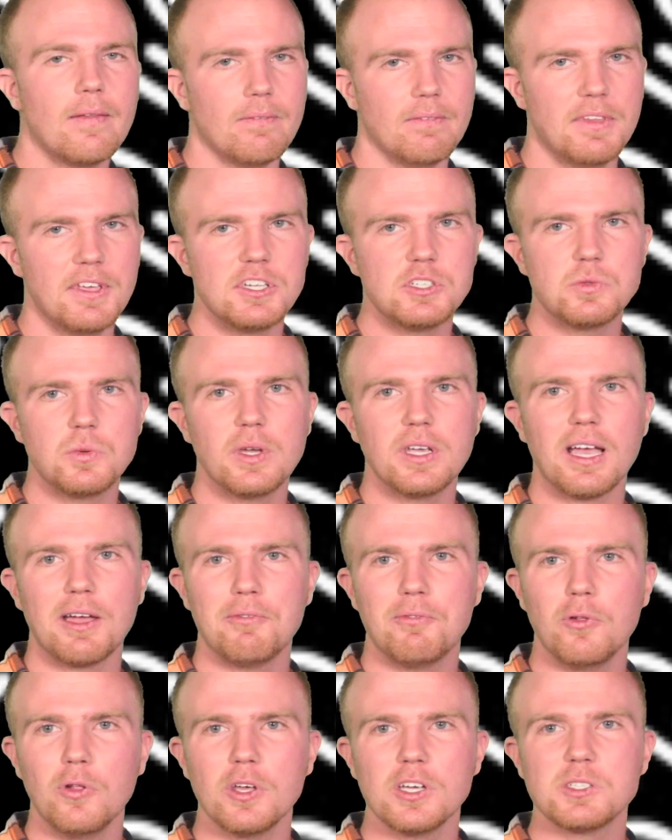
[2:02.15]
This week, I
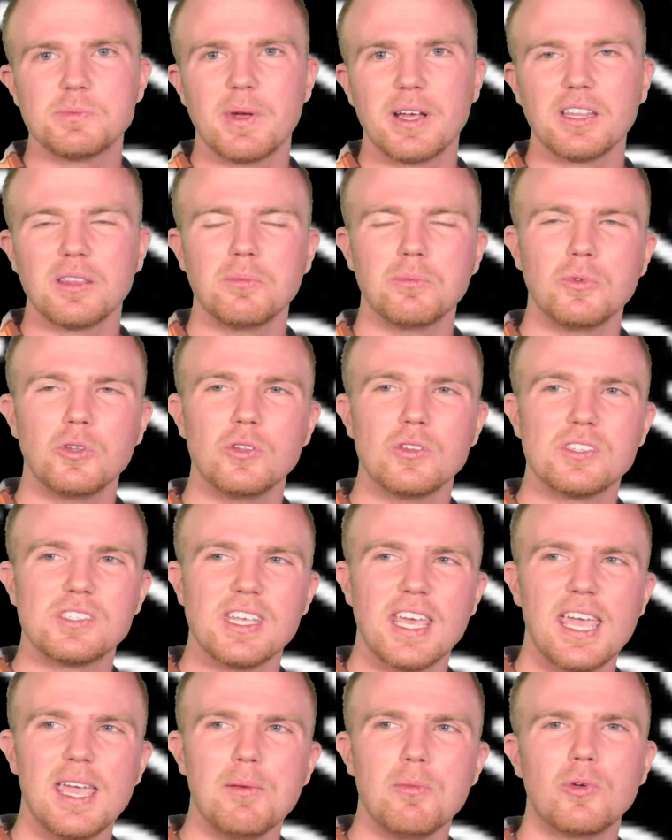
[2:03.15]
fully expect them to do the
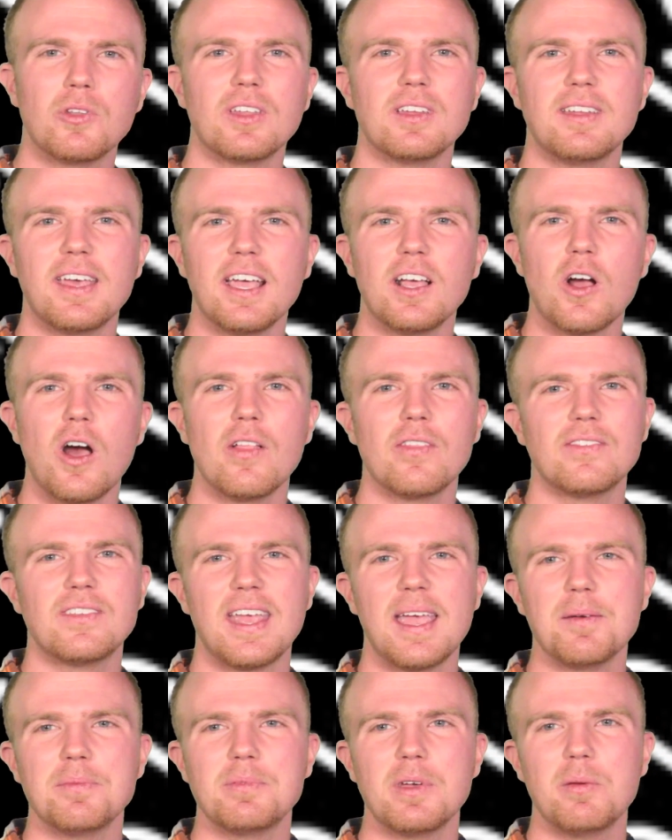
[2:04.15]
same when they take on the
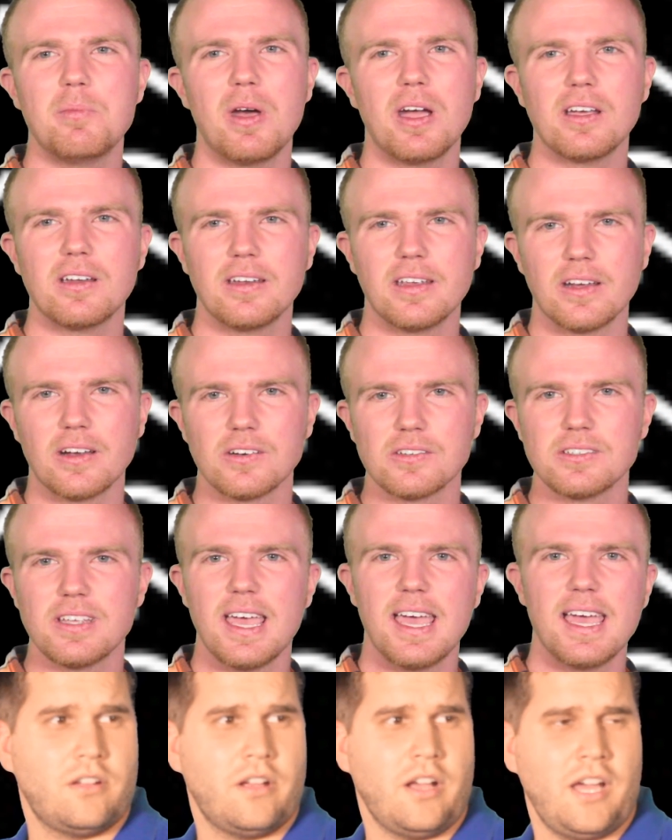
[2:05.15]
Tampa Bay Buccaneers.
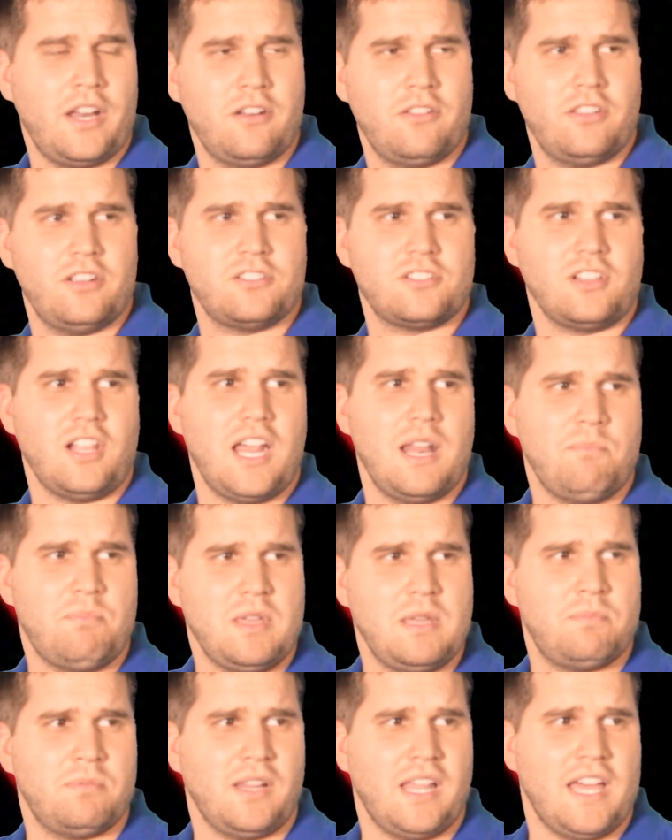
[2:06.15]
I know there's a lot of
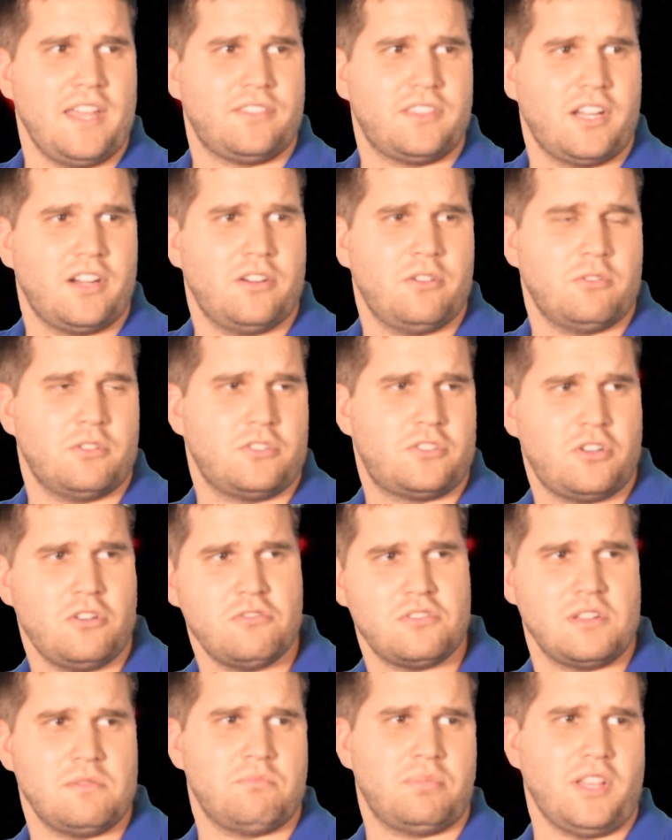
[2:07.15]
people out there who are
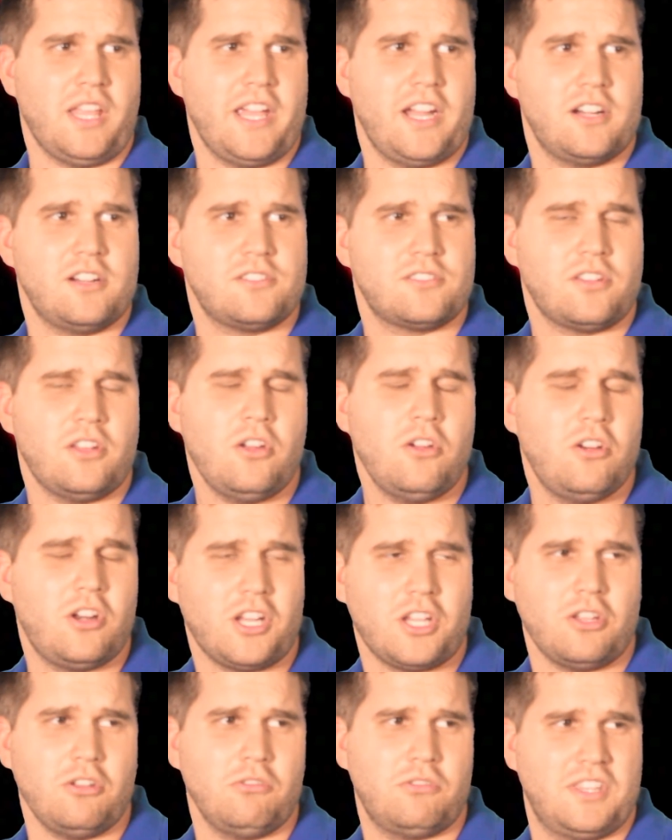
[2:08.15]
choosing players. Who
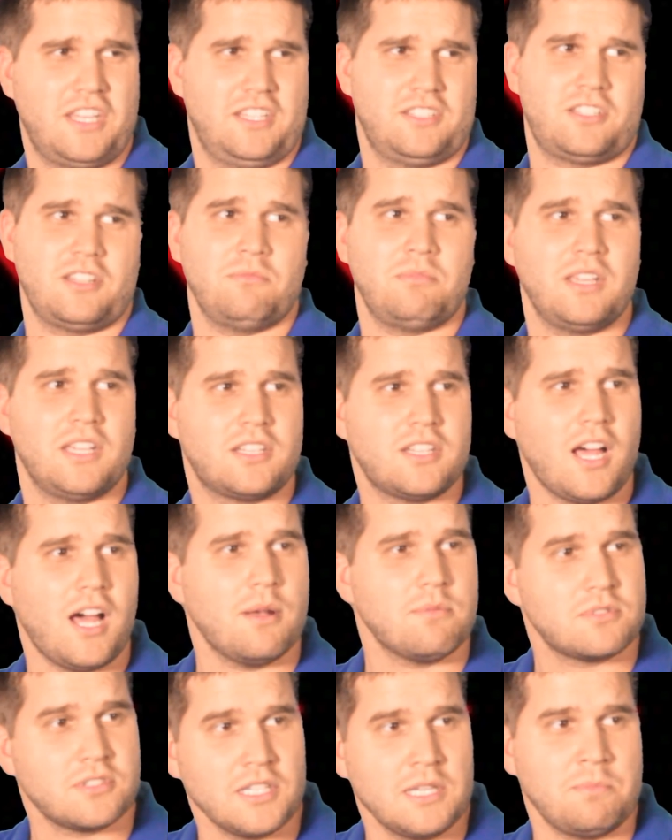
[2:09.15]
do you think is going to be a
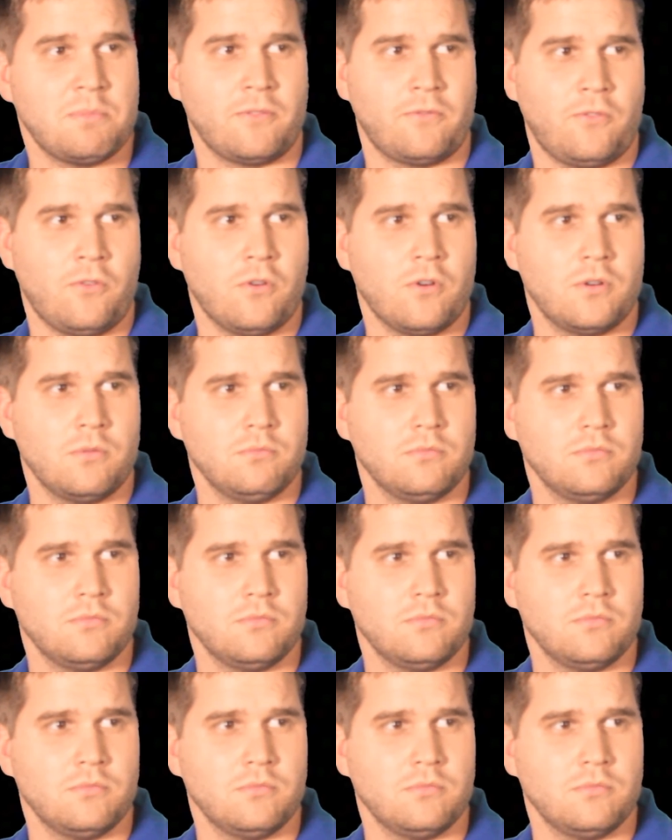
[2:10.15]
top sleeper for them?